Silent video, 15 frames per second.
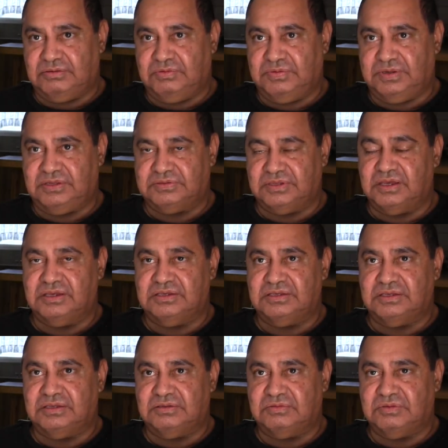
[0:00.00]
Without
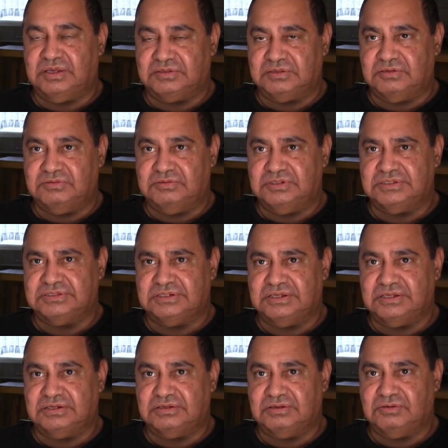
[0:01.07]
the, without the lawyers and
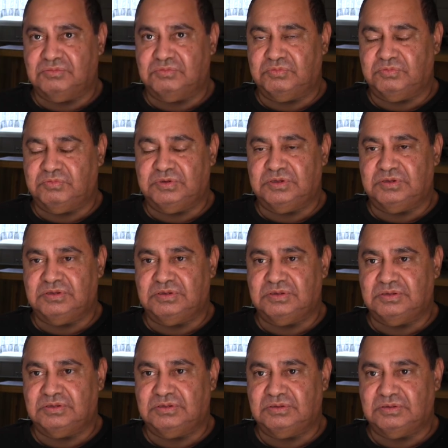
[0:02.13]
that, oh, we